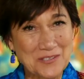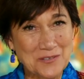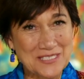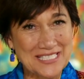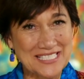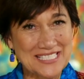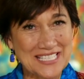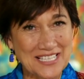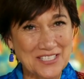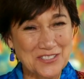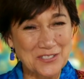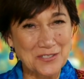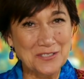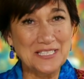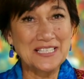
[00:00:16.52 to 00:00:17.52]
who is the
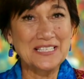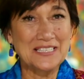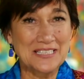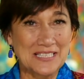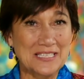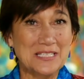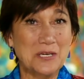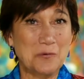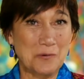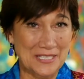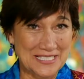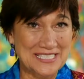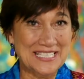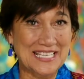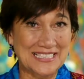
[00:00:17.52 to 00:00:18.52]
senator in the
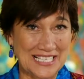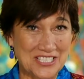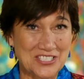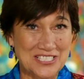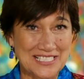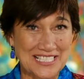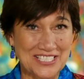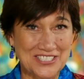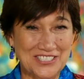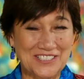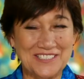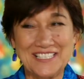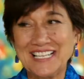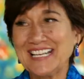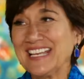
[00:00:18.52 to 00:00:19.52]
Hawaii State Legislature.
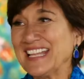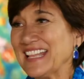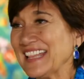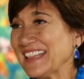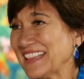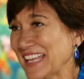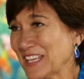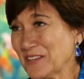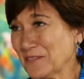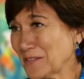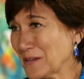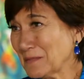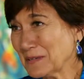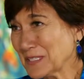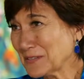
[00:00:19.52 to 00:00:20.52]
Thank you
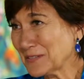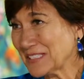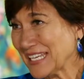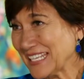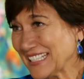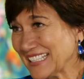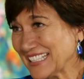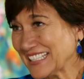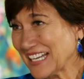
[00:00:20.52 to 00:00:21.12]
very much for taking the